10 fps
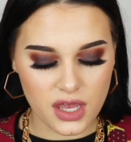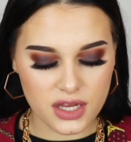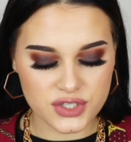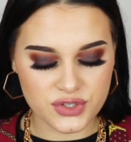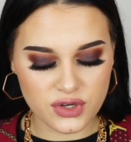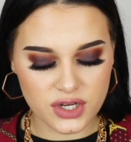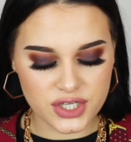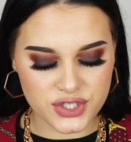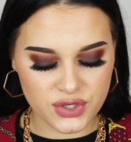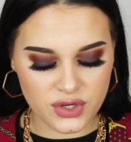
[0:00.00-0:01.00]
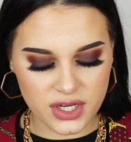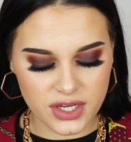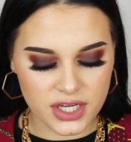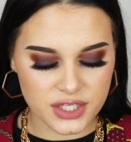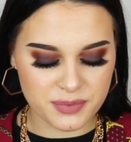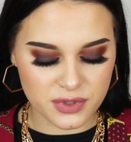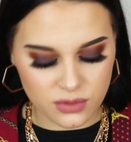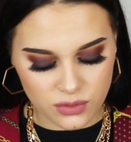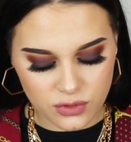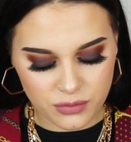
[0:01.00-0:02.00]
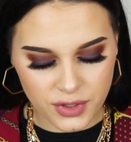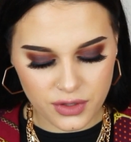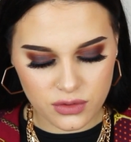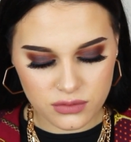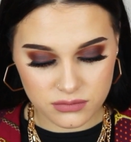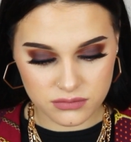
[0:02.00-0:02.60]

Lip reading: Hey Julie, Julie, ich bin Romeo.